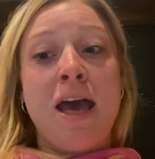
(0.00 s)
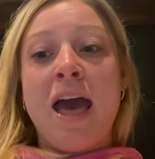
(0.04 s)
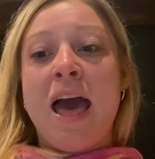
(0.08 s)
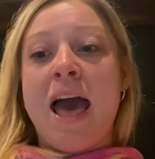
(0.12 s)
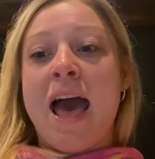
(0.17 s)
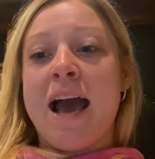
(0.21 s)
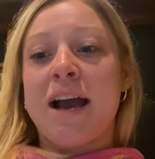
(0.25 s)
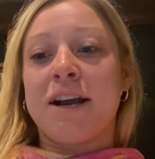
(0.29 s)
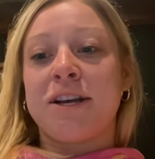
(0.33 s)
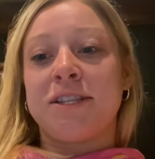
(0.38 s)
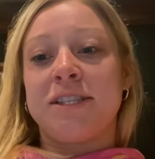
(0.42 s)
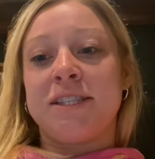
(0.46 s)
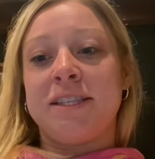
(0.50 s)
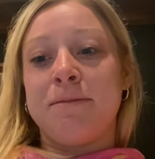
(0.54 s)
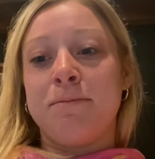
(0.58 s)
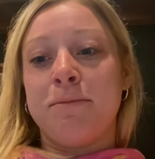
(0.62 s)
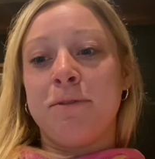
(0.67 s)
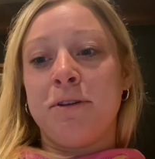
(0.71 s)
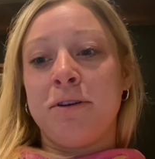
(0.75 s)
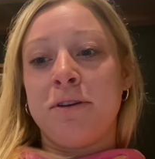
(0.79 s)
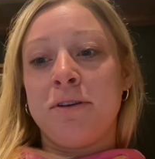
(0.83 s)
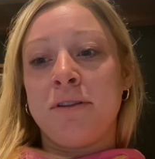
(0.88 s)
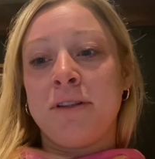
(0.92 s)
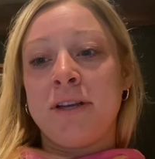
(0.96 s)
acts
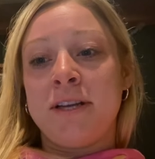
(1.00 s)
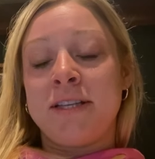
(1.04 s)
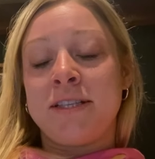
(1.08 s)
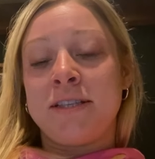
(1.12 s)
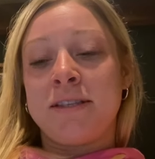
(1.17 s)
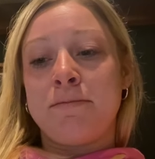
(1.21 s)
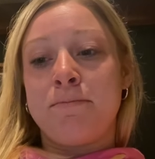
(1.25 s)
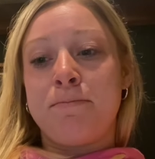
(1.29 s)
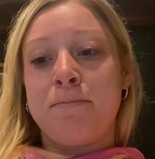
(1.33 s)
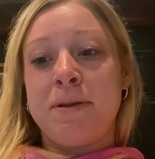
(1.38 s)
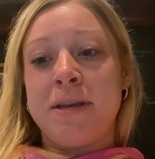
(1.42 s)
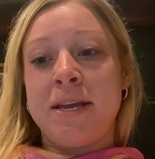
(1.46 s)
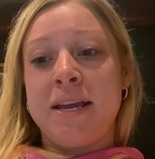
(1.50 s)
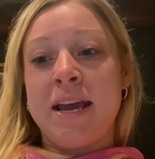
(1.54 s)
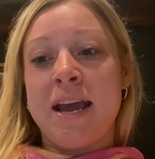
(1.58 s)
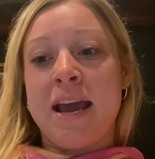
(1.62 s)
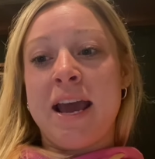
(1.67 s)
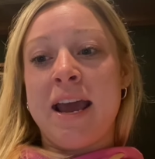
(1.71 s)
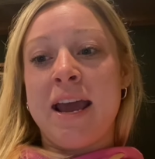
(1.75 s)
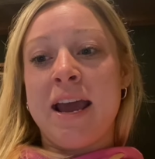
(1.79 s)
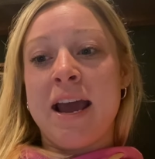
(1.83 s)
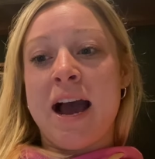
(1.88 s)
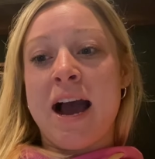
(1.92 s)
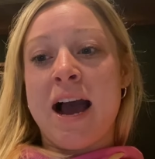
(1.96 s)
similarly to
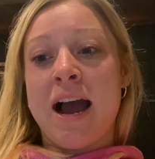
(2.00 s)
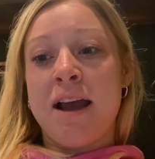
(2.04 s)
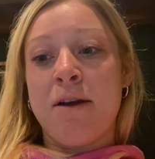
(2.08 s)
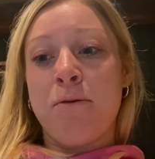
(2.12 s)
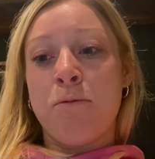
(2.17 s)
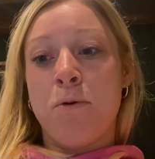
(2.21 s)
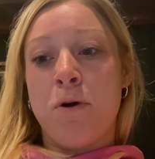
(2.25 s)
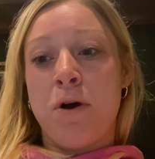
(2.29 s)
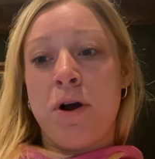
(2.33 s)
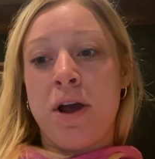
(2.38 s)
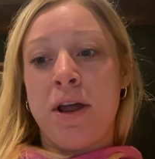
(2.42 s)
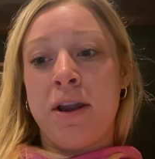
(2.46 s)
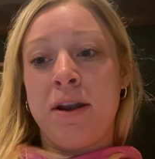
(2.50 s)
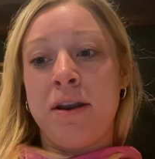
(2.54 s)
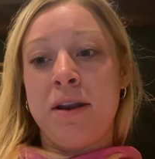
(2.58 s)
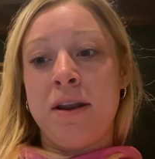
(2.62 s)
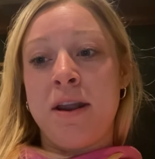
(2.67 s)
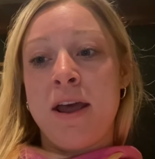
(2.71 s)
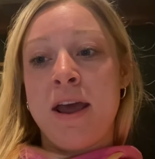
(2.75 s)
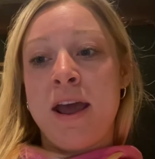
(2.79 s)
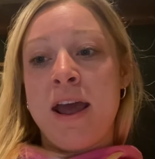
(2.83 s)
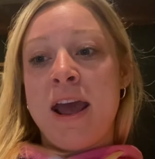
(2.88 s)
PAI1,